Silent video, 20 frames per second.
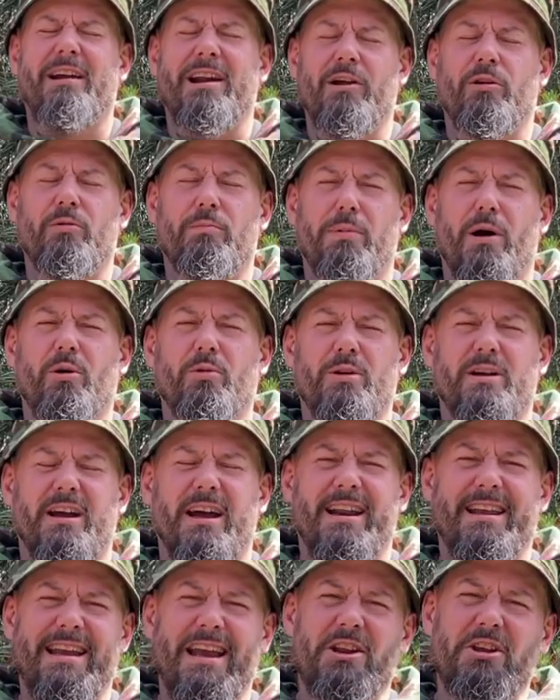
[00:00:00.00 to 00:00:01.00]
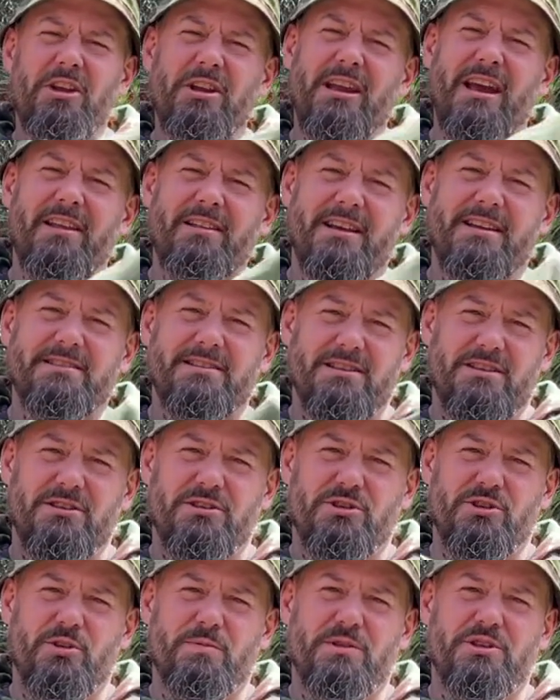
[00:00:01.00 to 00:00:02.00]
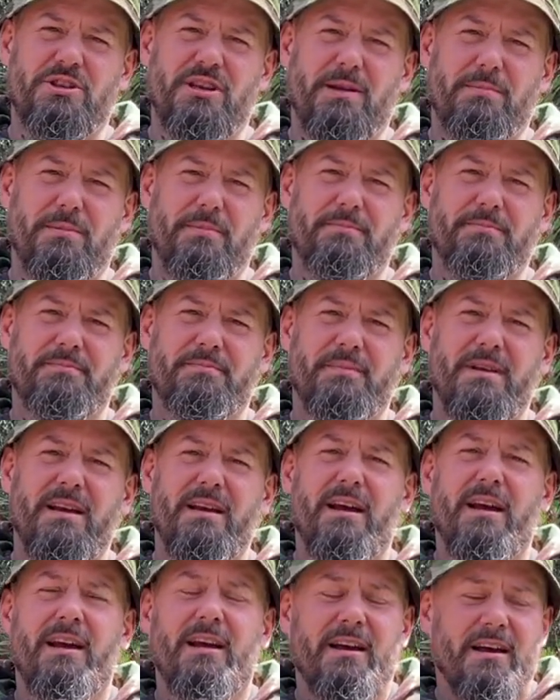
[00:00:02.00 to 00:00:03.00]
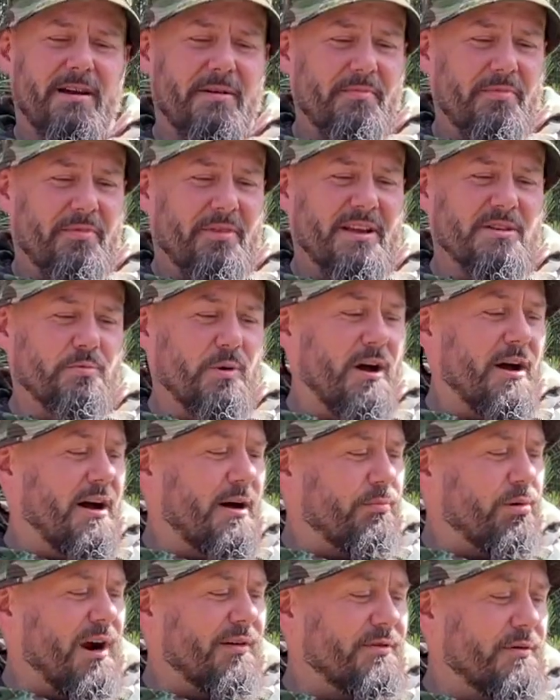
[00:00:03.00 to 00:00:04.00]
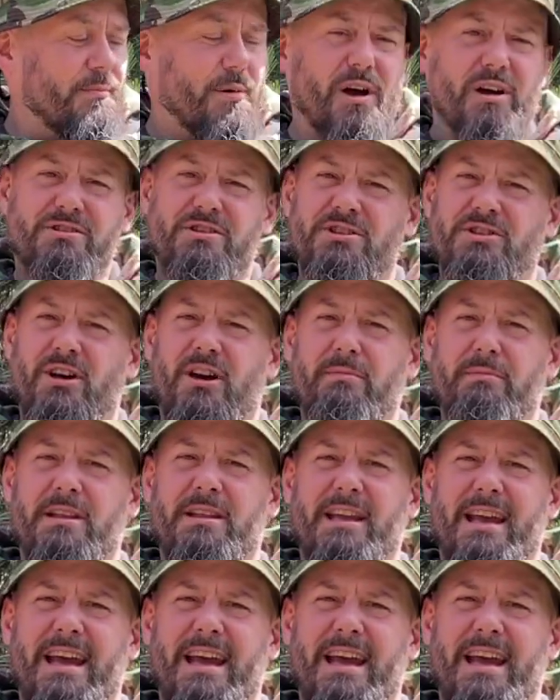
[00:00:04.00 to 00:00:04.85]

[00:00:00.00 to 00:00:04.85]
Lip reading: little bulk. And again, you can get these super cheap. These were a private purchase item in the